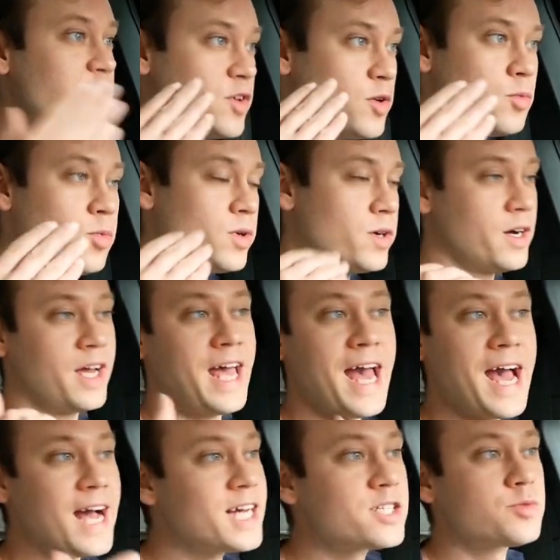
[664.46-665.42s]
if you were a
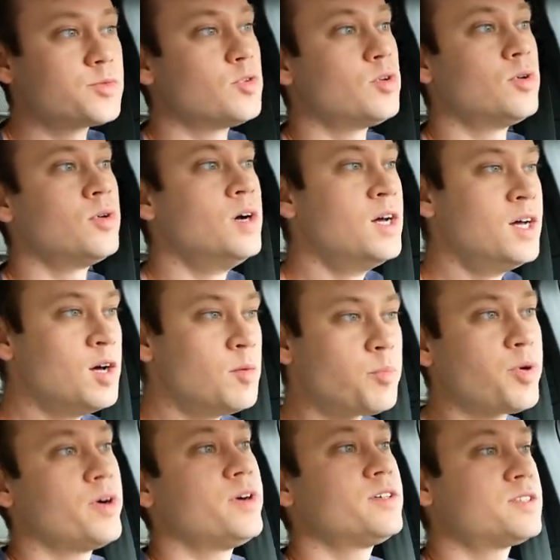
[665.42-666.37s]
casual
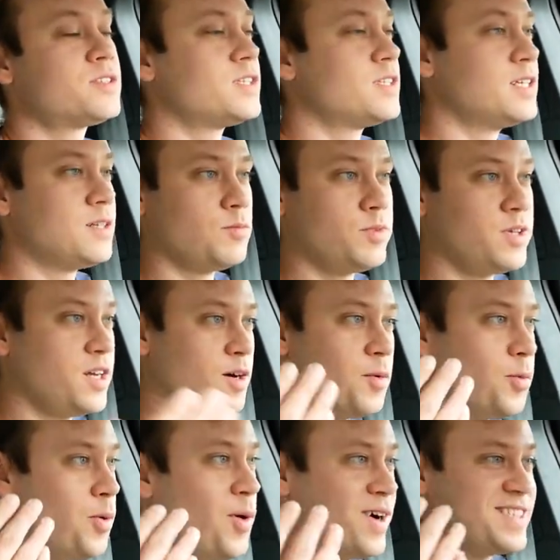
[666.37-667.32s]
person that, you
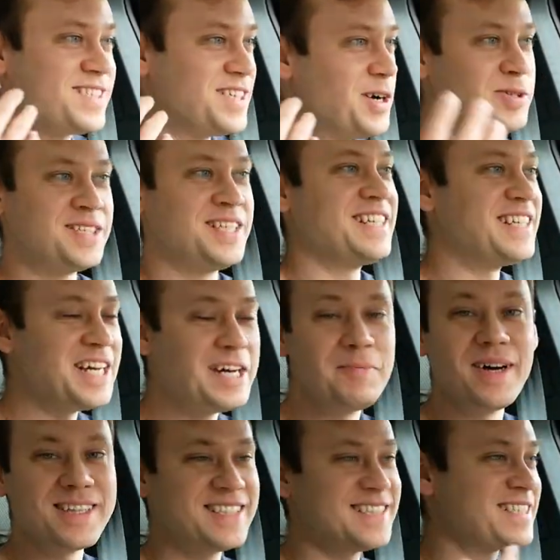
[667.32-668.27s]
know, wasn't OCD
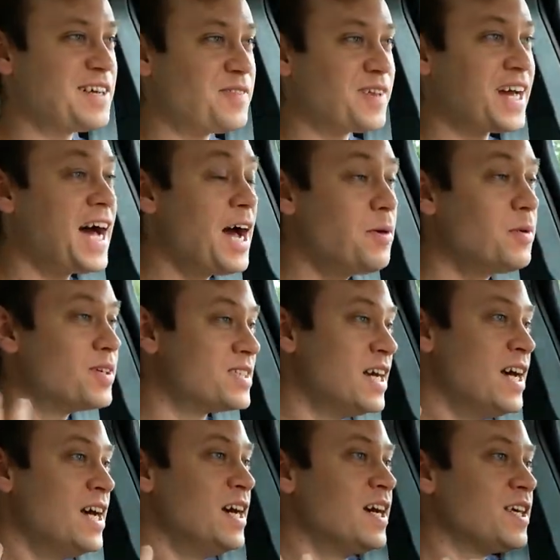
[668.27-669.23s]
about this stuff like I was,
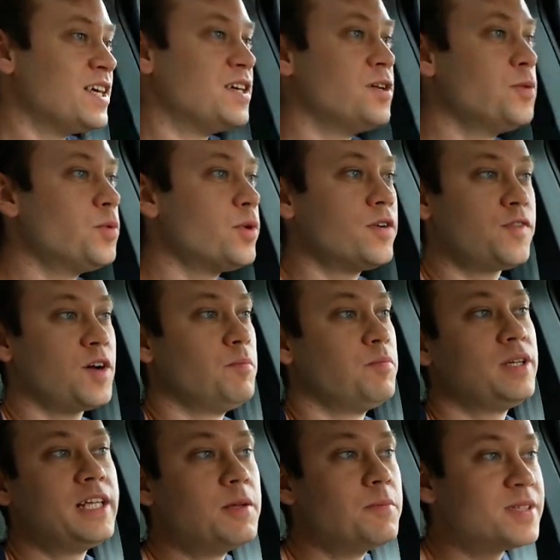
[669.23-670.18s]
you would have
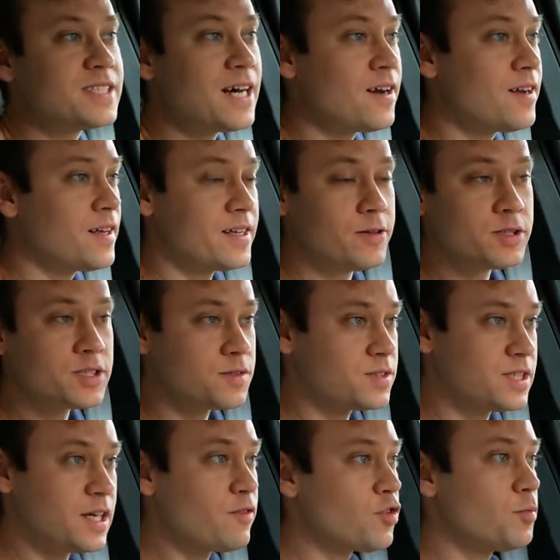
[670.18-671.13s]
completely missed out on it. there was
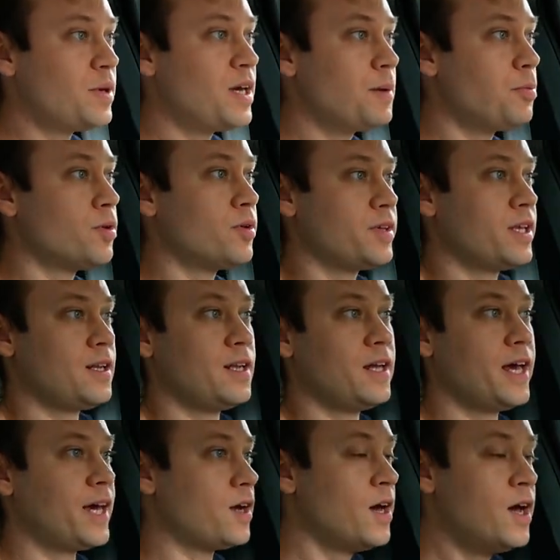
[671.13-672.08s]
several people that,
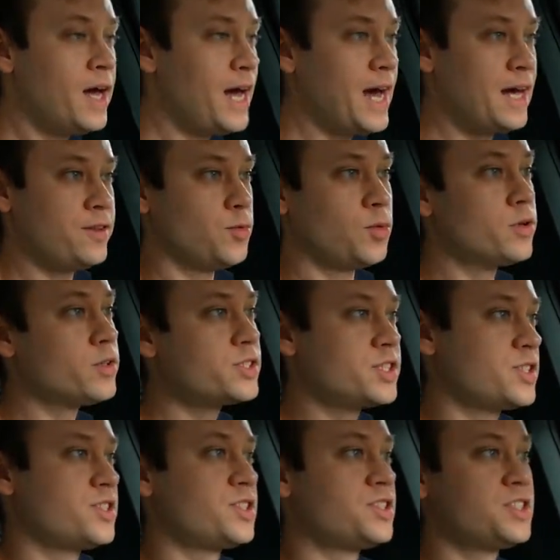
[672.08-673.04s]
like, had their orders
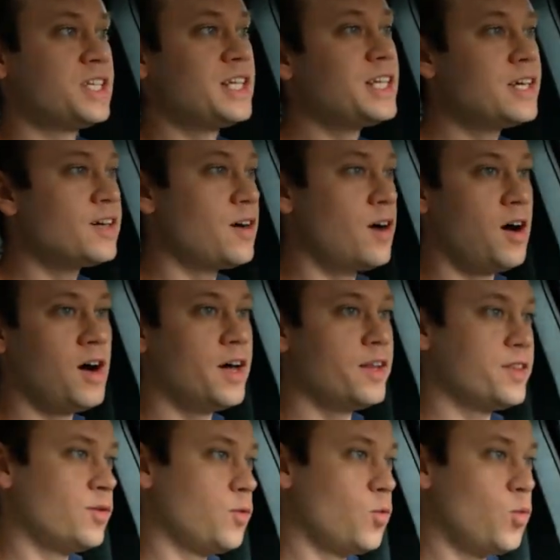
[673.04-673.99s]
just sitting
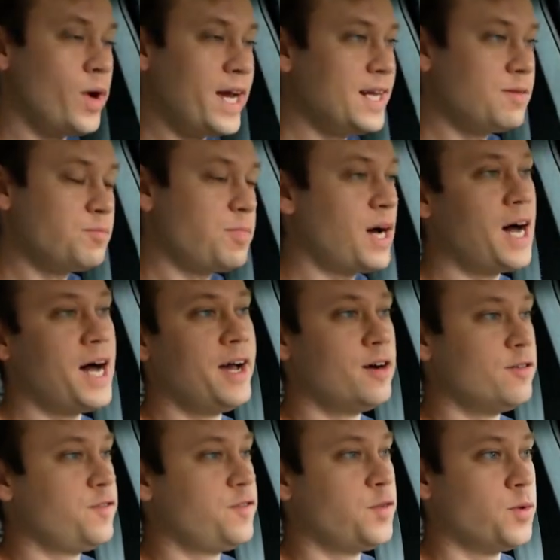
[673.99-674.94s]
on the wait
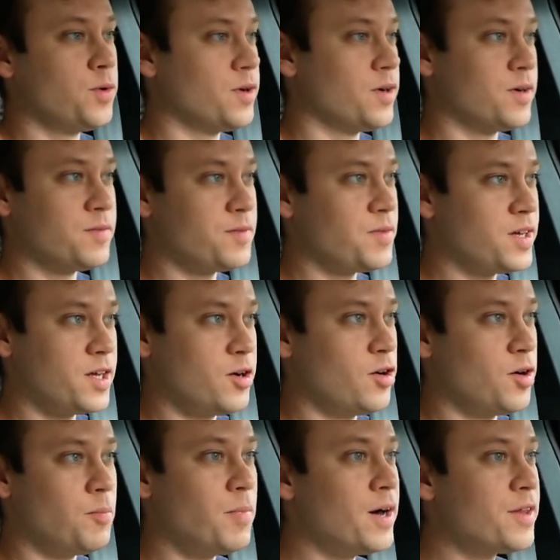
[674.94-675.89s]
pile for, you
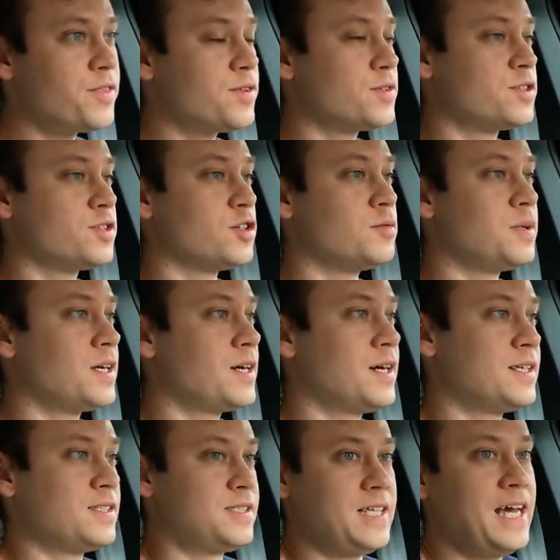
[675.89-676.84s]
know, a month or two
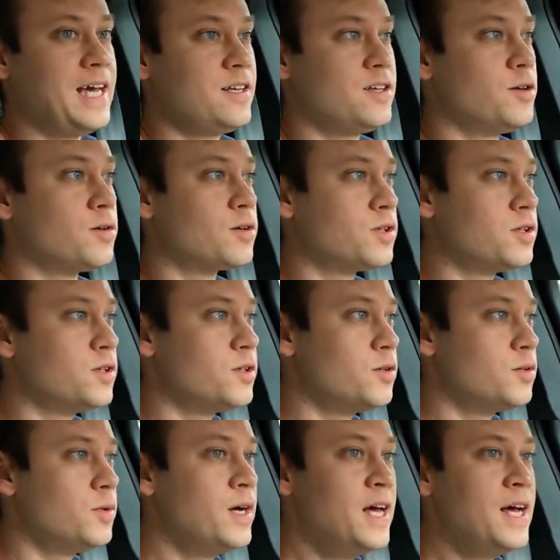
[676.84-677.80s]
because they had no
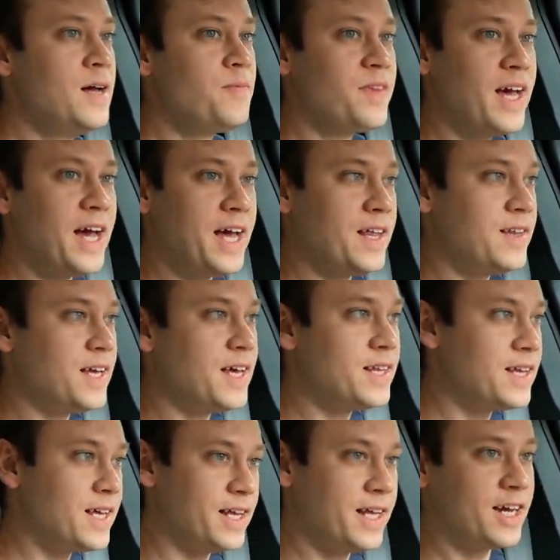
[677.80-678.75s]
clue. And
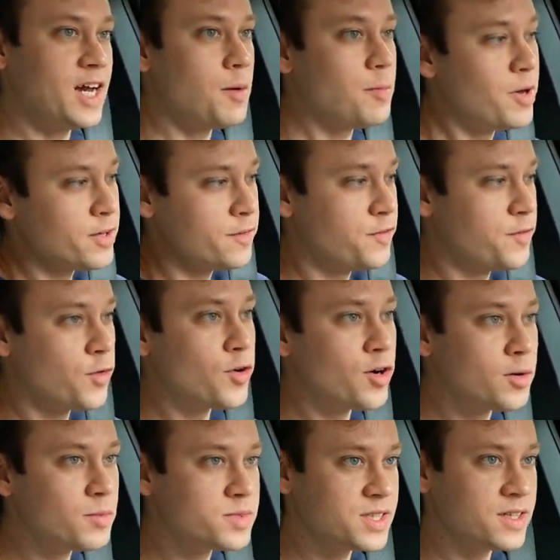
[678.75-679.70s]
then they, like, come on the
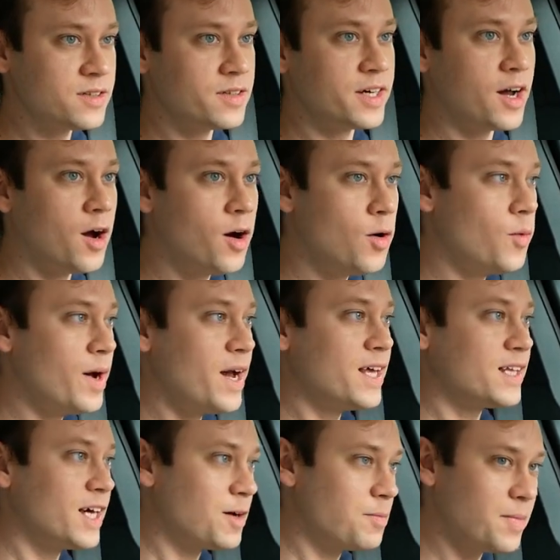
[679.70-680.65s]
forums and they're like, oh,
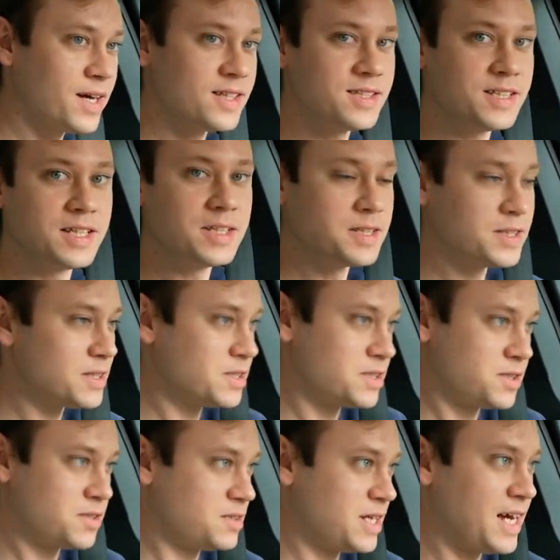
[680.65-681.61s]
wait, like, my
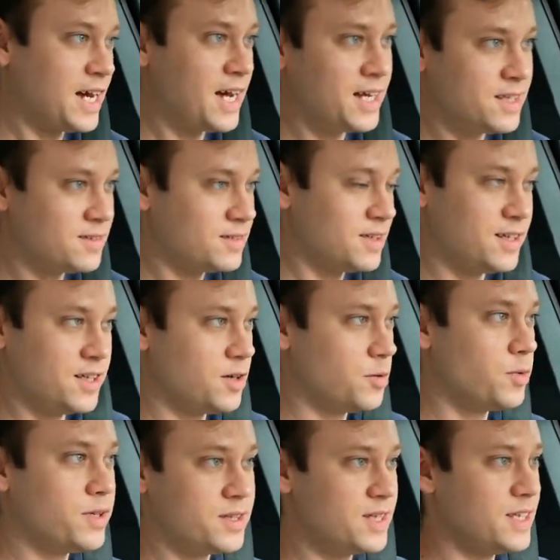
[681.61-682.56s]
dealer's saying I, you
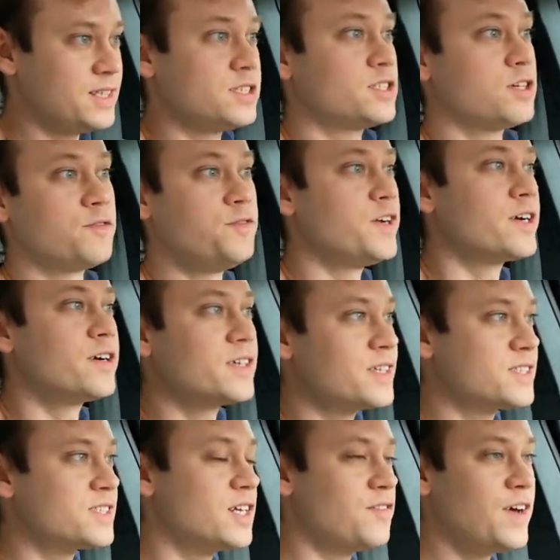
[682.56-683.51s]
know, we, they just are figuring
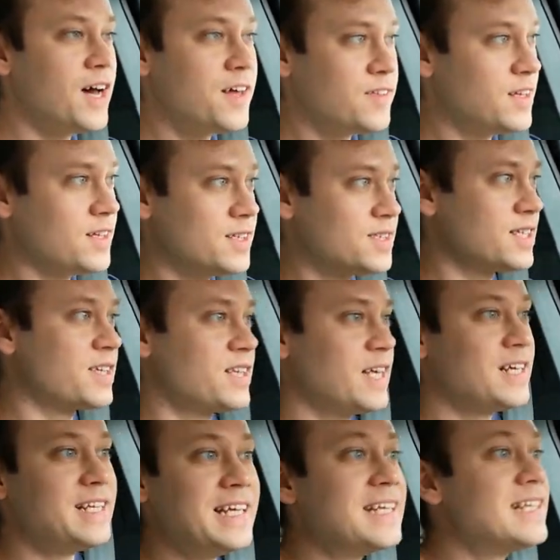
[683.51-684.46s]
this stuff out. And then it's like
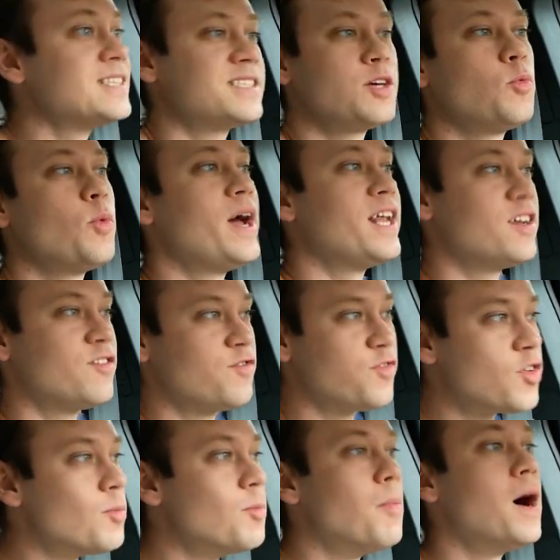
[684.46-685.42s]
they needlessly waited
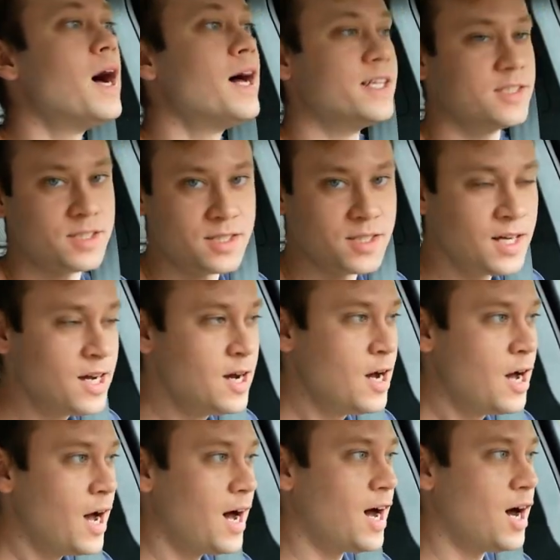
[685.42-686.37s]
for months
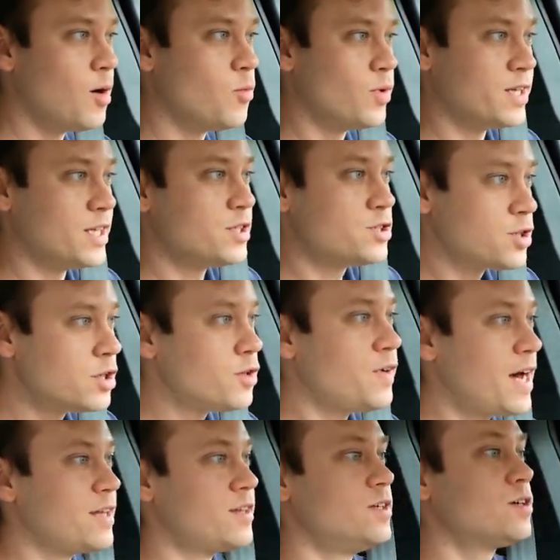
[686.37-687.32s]
um, when they should
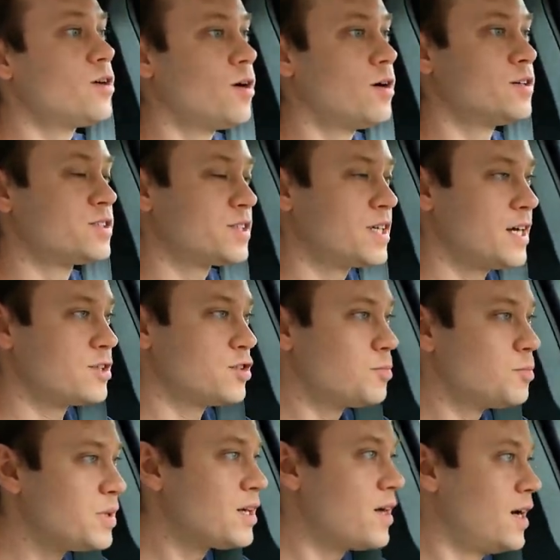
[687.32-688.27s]
have had their cars
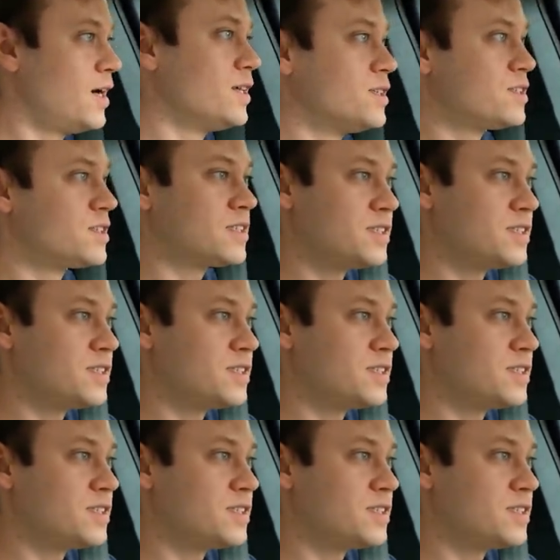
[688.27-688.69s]
scheduled because